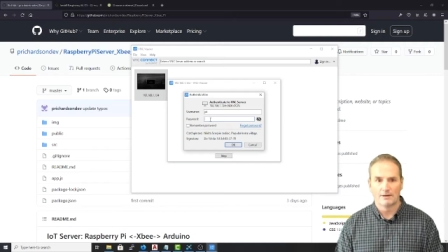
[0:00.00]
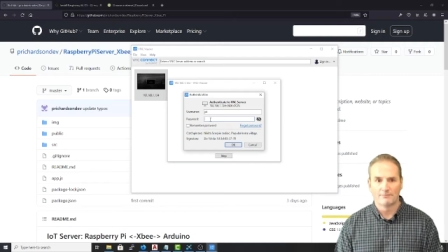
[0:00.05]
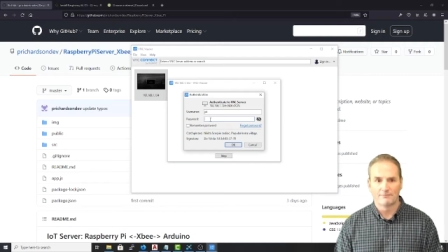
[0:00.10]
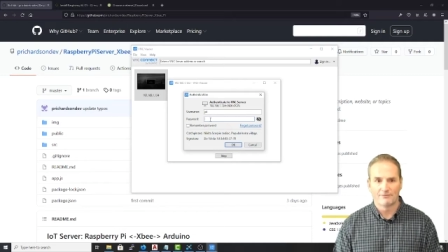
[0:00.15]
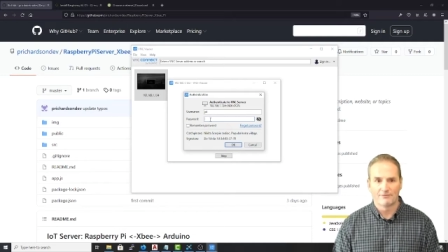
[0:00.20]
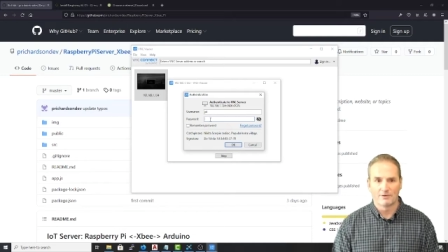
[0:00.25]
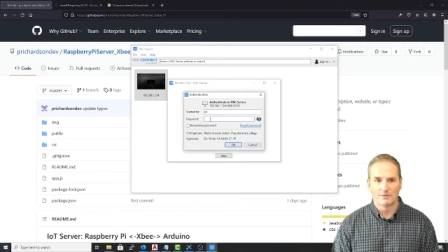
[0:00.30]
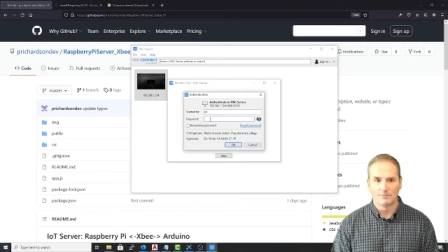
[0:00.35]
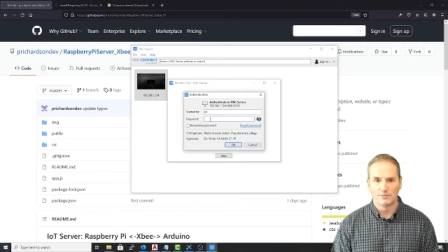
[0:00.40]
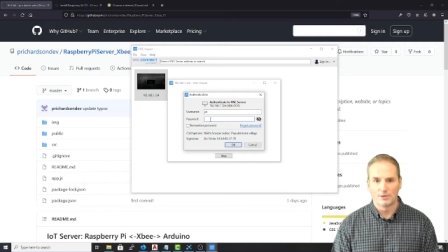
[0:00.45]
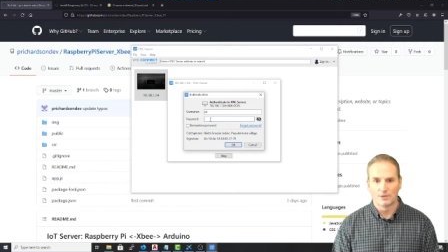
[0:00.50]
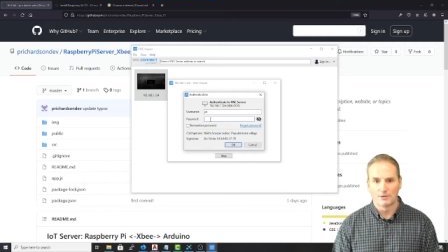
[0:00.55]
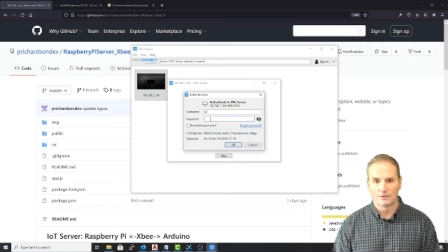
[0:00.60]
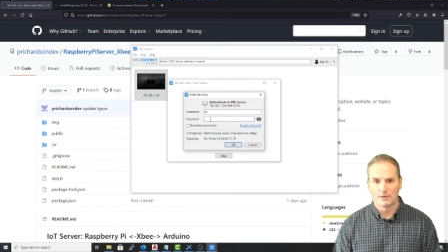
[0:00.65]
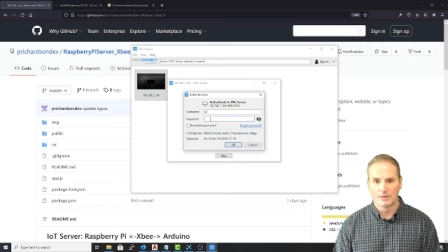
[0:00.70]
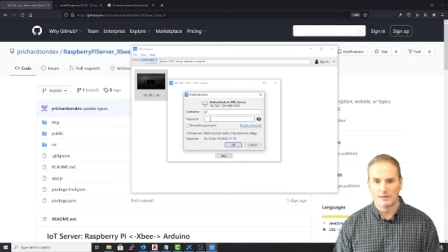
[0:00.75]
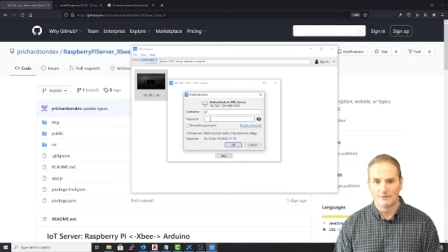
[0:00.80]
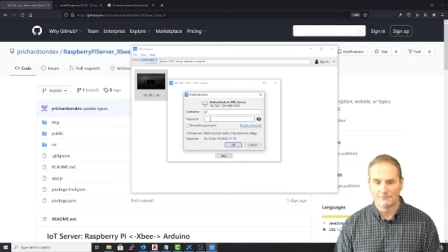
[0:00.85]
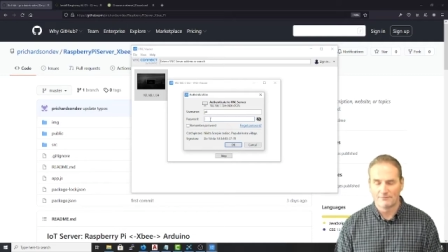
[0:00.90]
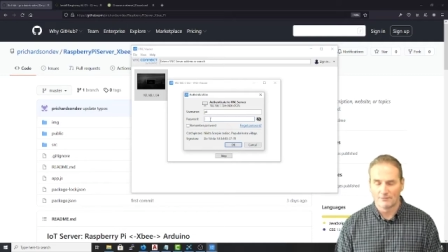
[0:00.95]
from
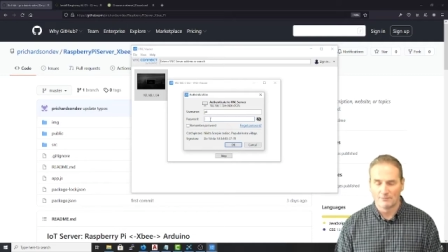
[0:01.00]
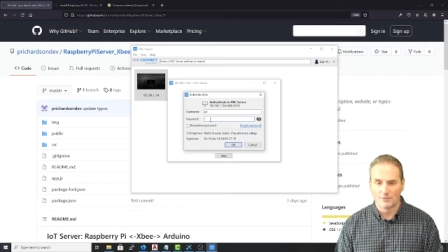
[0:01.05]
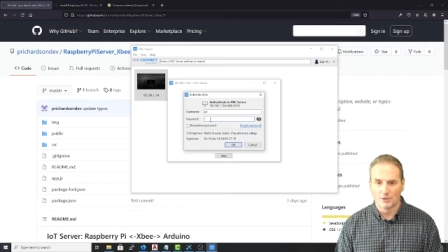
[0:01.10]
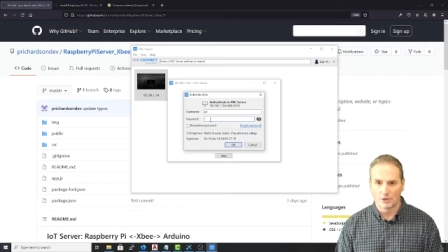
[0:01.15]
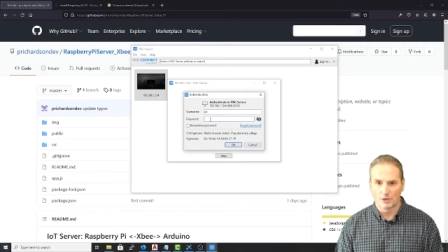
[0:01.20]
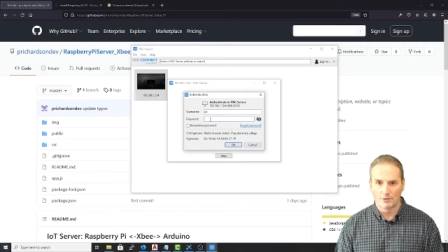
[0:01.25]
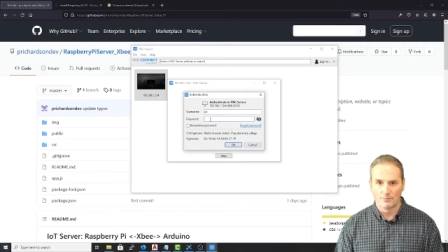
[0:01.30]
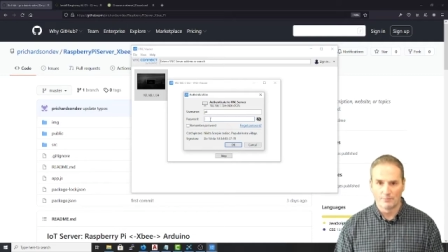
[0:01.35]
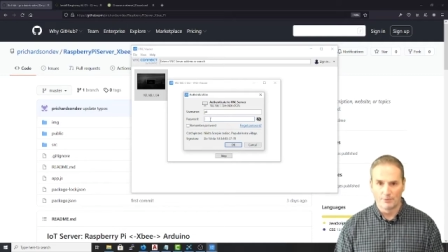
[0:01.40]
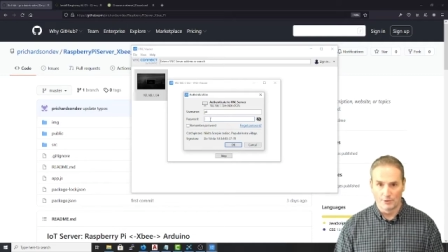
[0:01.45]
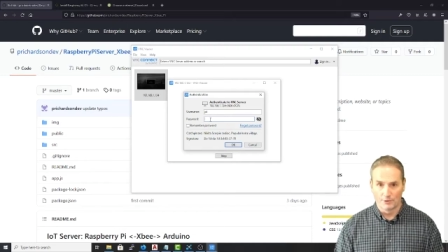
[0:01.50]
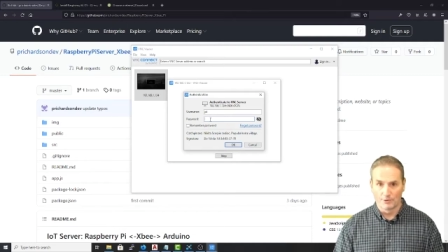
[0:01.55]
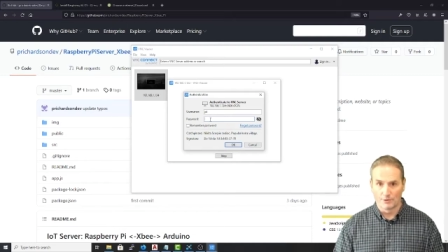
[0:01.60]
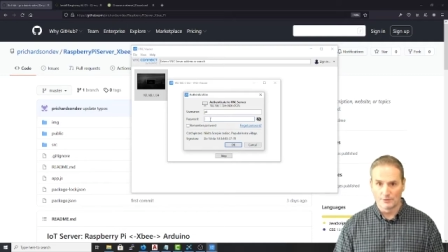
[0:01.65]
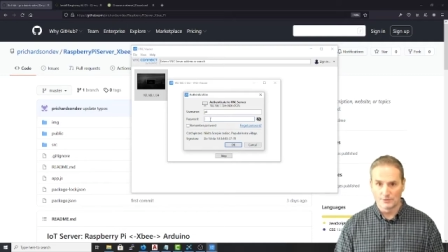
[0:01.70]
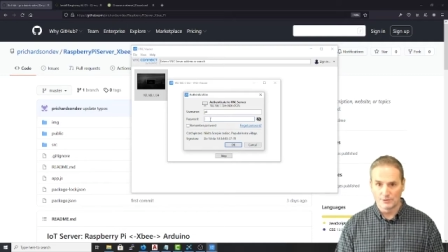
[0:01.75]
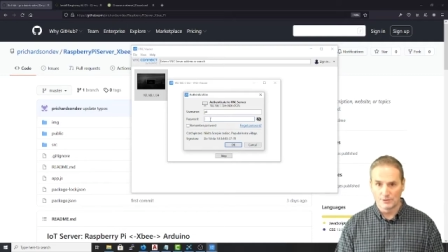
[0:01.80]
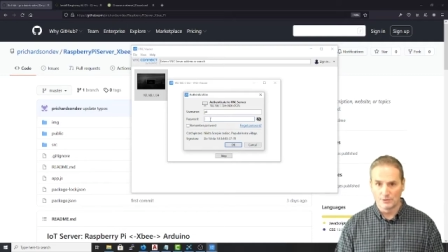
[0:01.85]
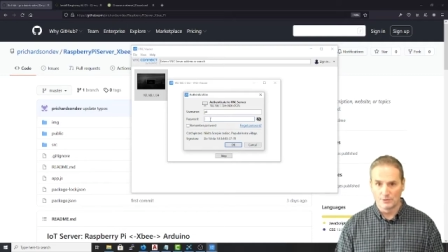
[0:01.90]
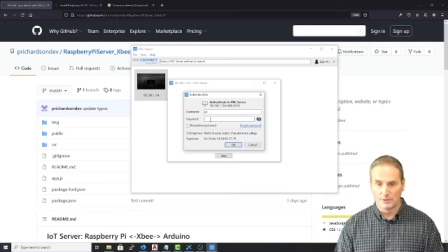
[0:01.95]
your computer
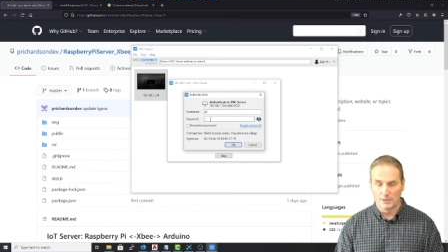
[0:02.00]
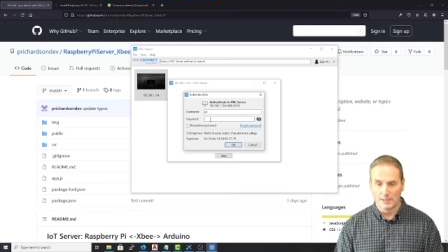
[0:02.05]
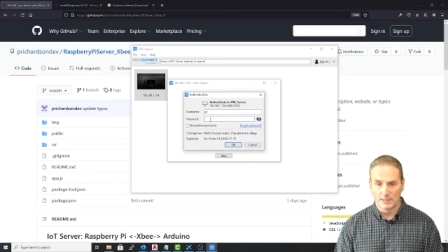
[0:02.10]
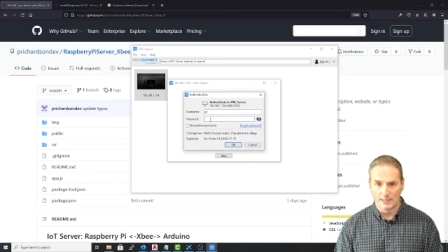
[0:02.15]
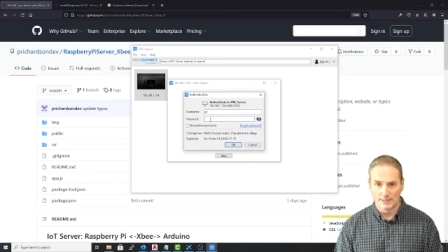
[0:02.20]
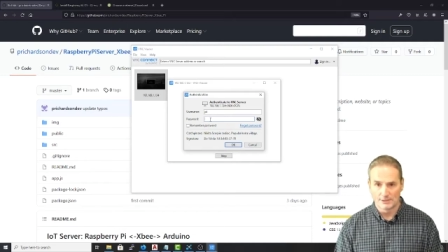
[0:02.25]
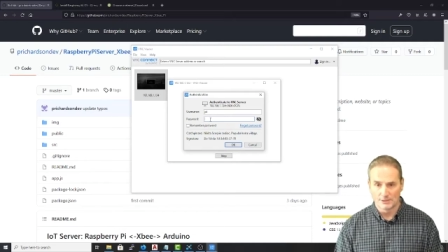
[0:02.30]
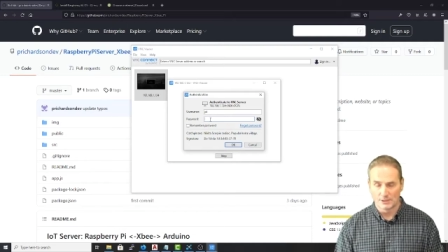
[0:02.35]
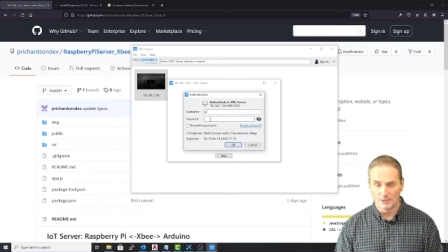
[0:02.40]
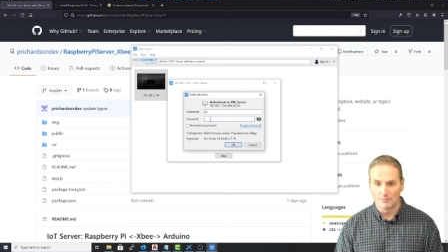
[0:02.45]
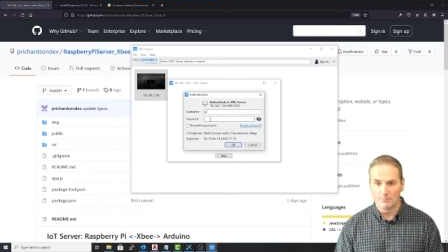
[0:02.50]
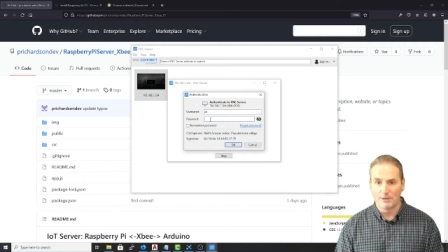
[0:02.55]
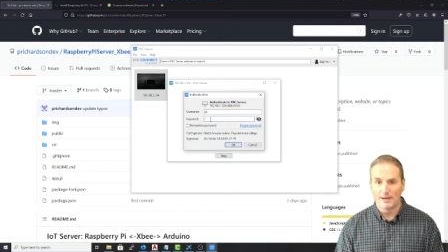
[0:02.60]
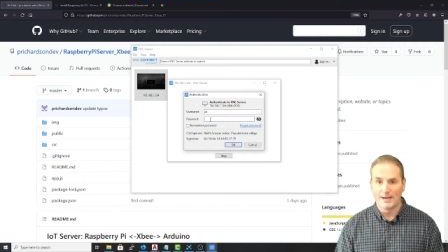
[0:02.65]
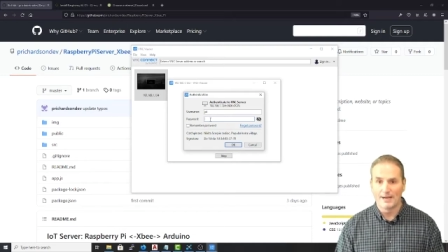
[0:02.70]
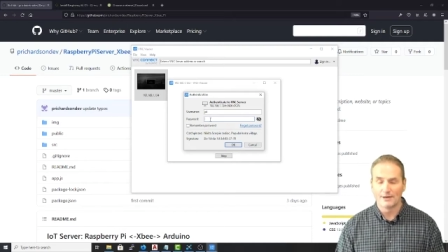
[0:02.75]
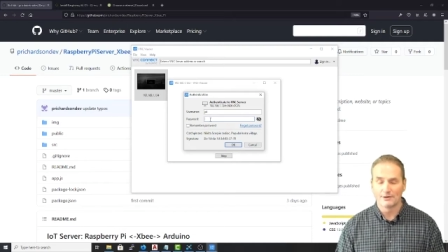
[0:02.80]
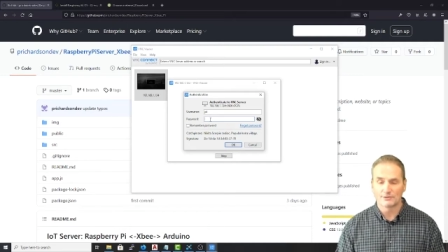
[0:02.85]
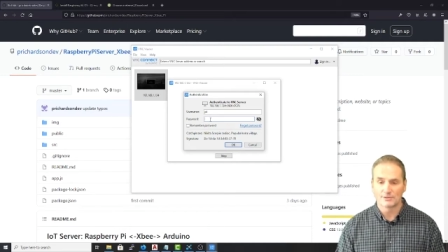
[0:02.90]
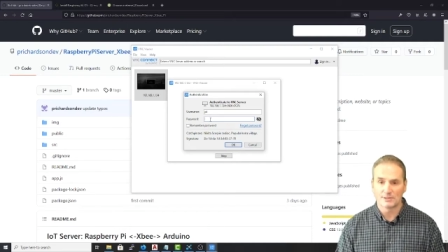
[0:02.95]
to the
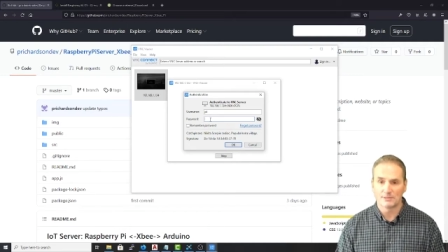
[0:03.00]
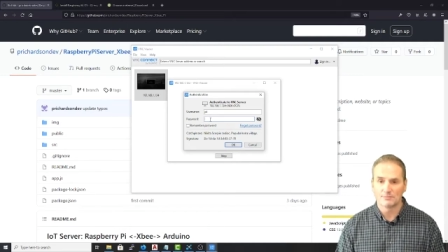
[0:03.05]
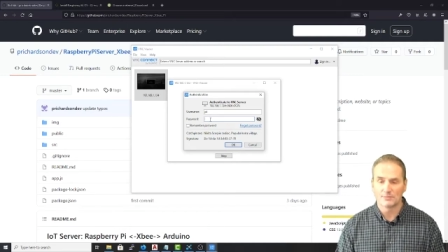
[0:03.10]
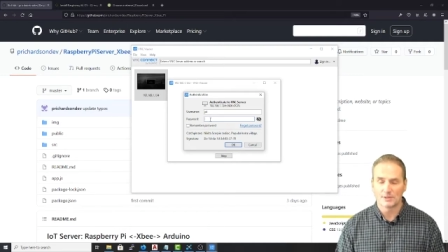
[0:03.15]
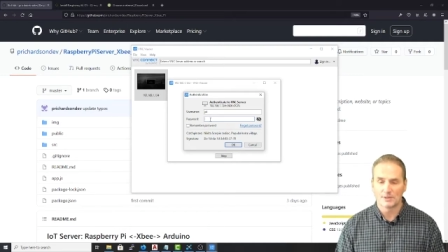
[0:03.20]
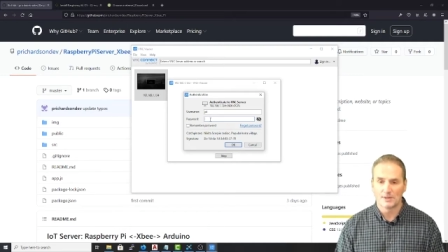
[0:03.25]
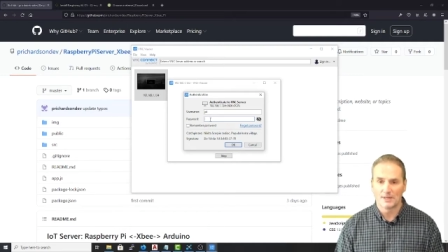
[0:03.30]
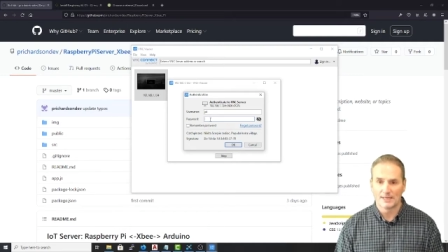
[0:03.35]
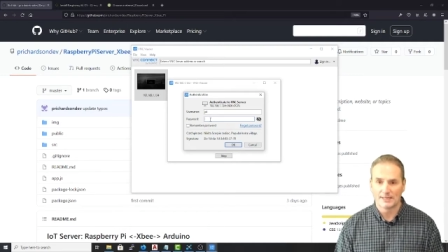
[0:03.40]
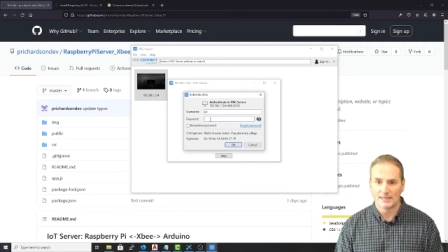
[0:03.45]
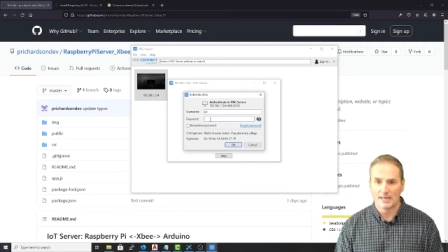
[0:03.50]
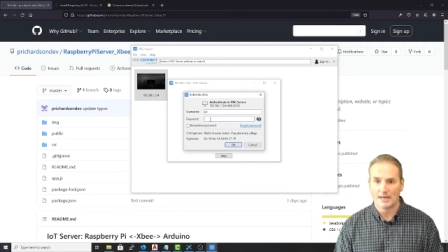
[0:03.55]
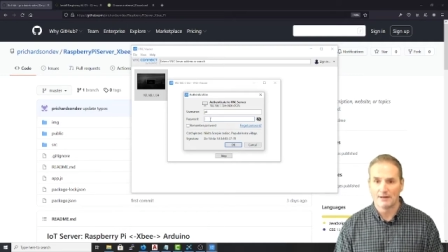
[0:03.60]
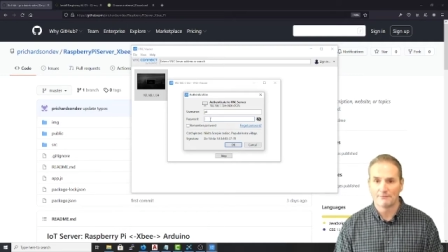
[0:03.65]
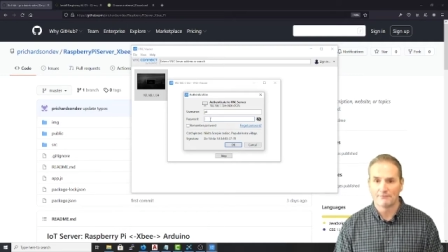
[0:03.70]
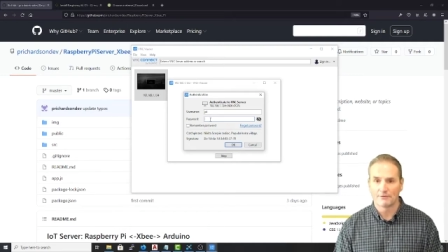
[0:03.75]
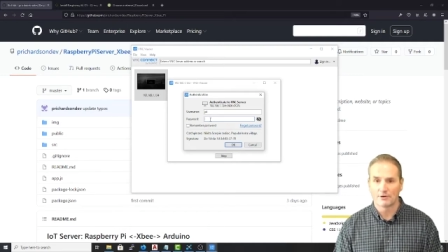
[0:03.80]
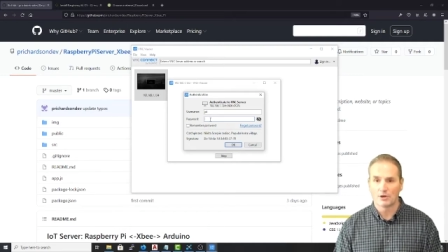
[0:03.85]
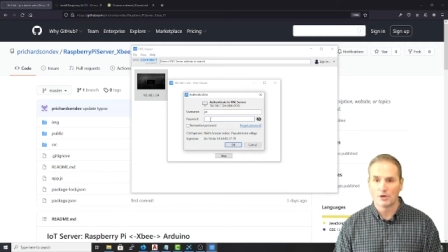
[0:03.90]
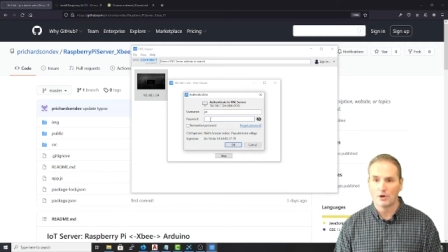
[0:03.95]
Pi or something like that
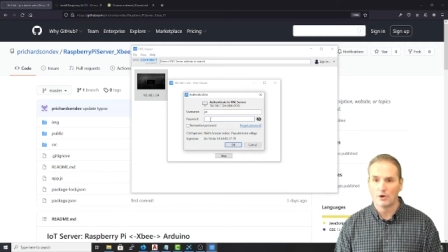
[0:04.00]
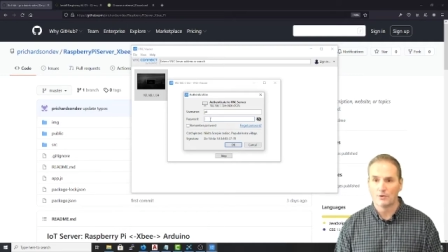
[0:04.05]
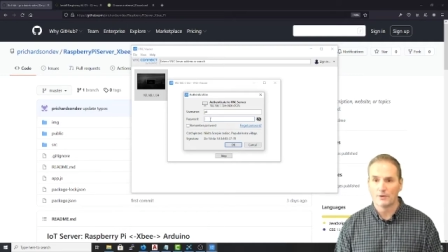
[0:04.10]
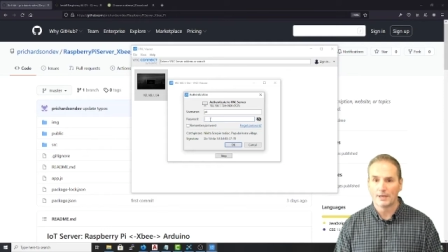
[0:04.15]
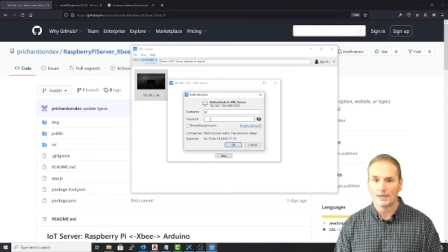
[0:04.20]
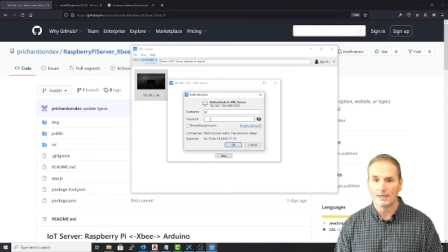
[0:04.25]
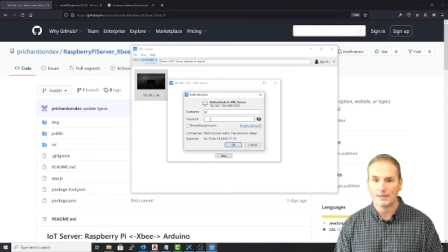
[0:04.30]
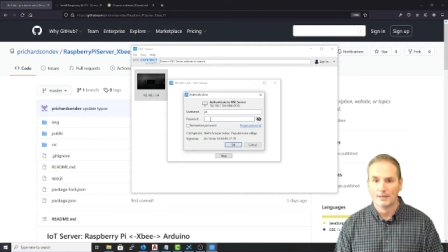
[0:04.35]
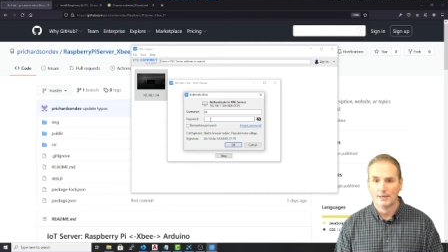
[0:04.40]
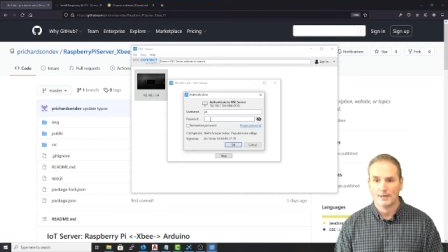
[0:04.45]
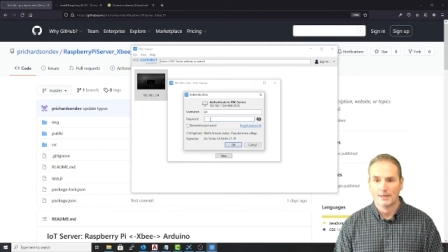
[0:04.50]
for coding.